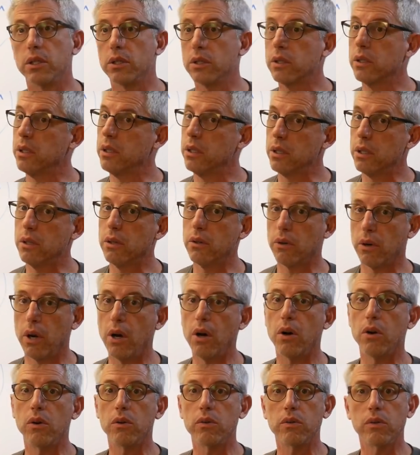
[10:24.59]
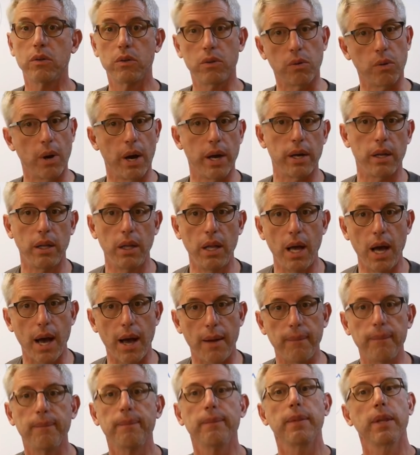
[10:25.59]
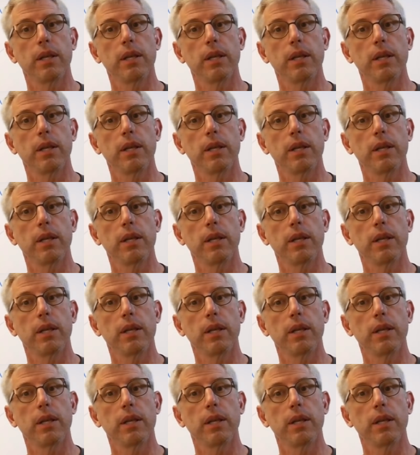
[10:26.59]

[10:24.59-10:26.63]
is going to grow quite a lot.